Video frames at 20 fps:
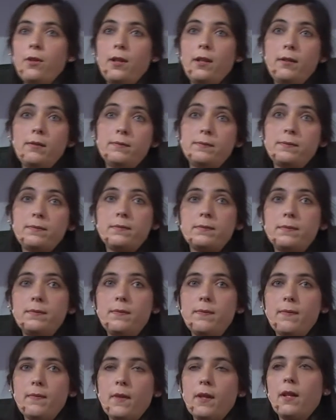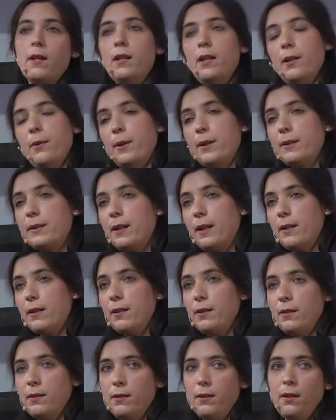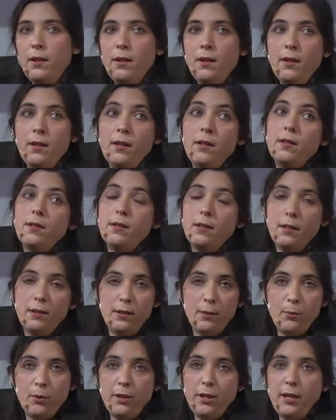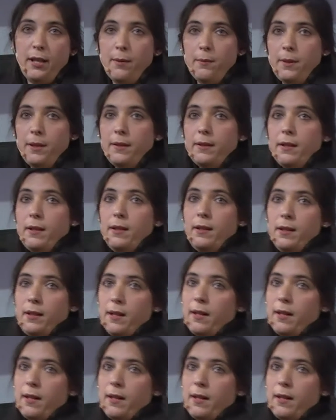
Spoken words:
we need a mechanism to really